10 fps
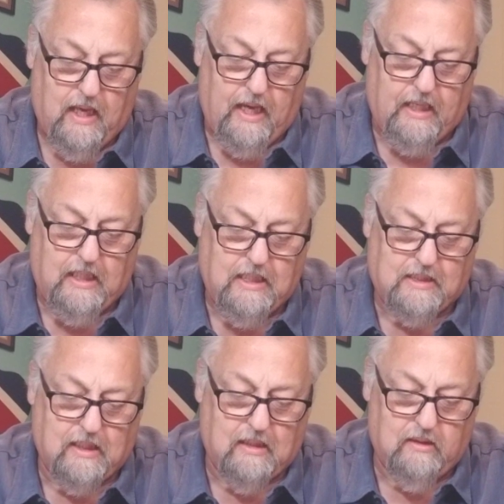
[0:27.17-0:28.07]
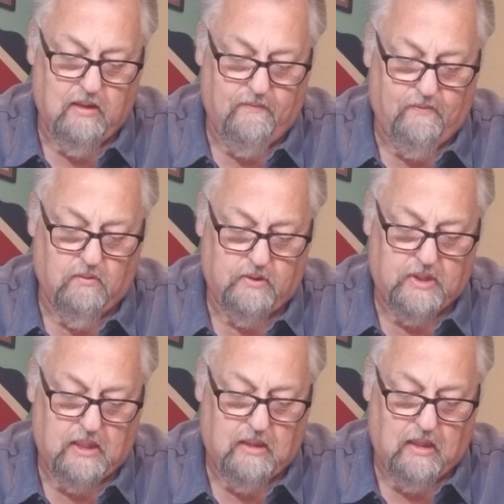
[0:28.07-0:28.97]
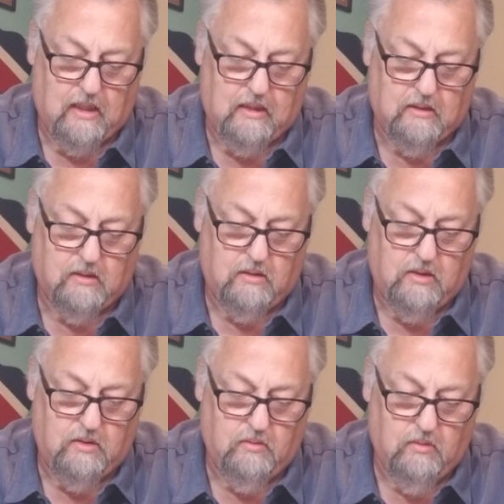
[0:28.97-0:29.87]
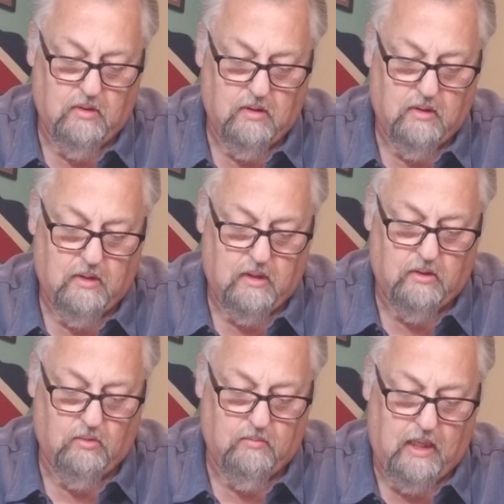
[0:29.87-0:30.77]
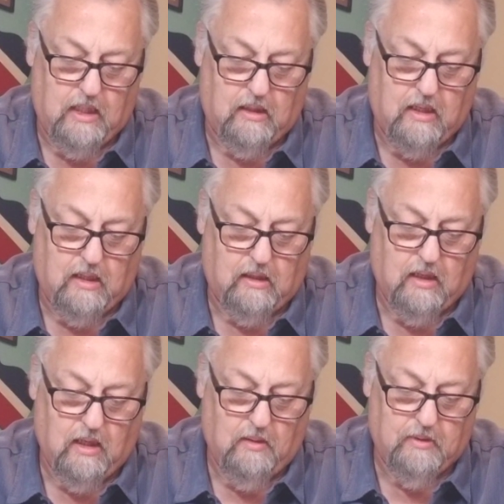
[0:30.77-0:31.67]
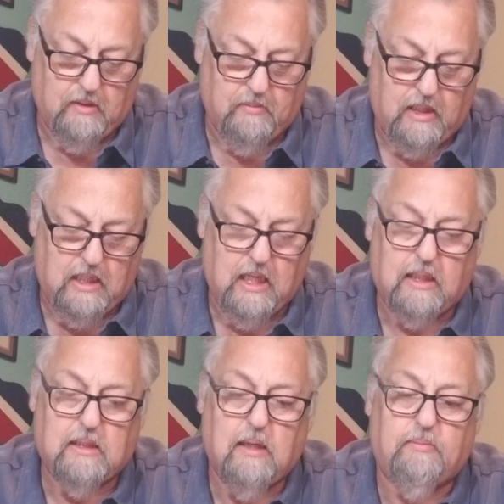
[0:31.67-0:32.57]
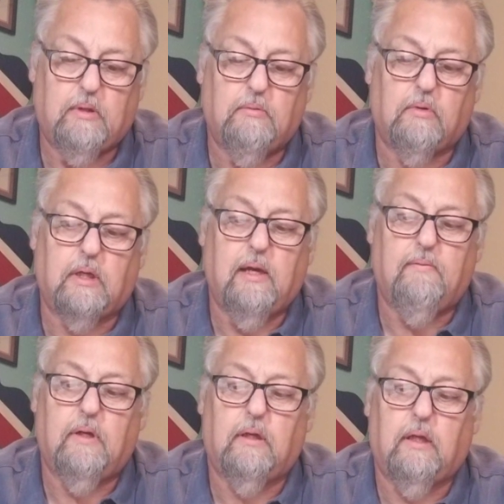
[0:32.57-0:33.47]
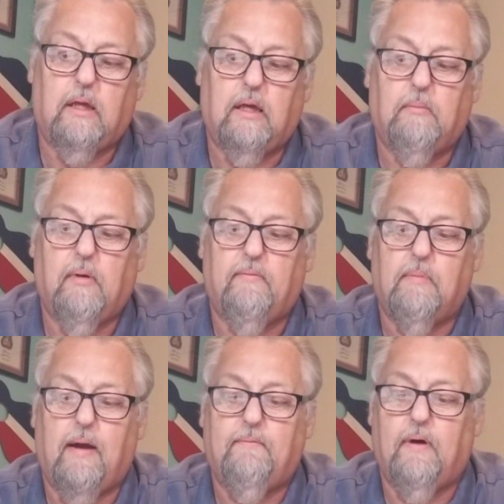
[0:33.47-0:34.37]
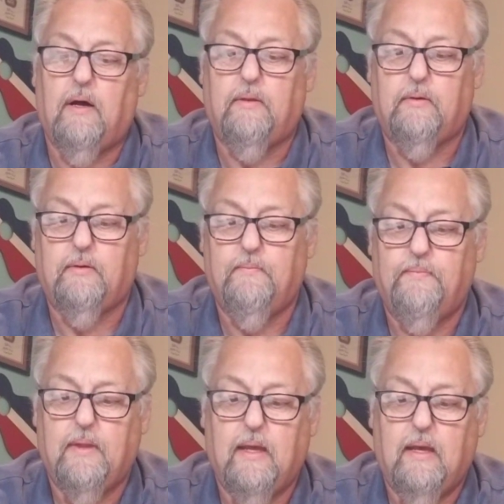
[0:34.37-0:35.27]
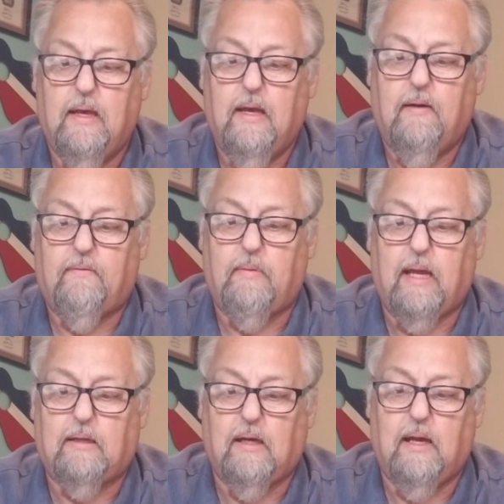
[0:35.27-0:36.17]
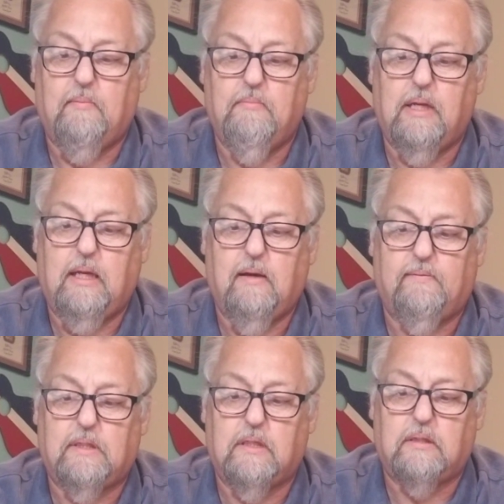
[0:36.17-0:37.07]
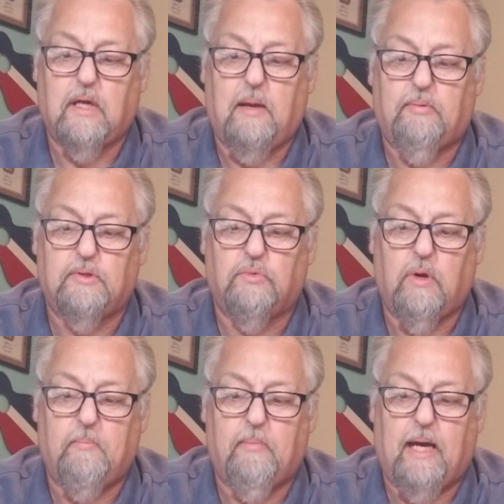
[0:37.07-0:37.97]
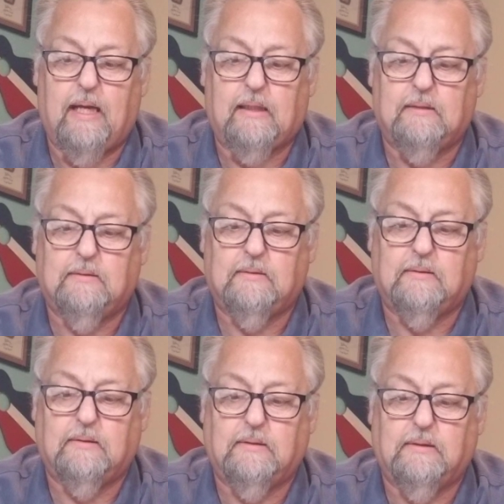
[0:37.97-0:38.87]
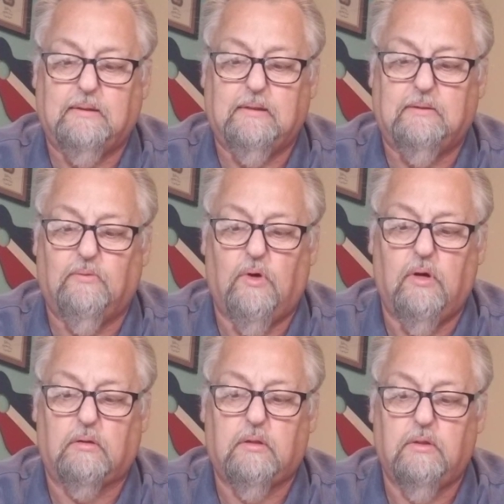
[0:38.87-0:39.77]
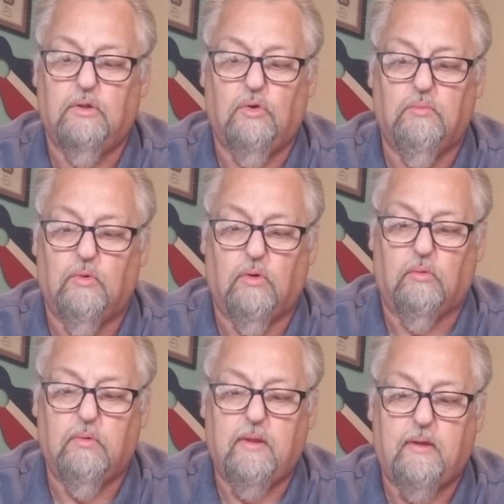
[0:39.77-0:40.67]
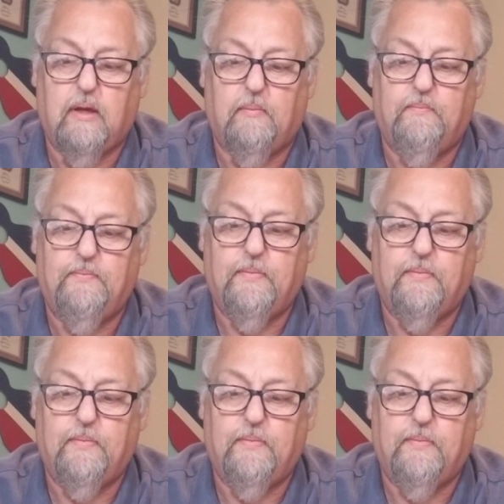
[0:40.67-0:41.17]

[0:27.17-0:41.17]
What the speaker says: And he said, therefore said I unto you, that no man can come unto me except it were given unto him of my Father. From that time many of his disciples went back and walked no more with him.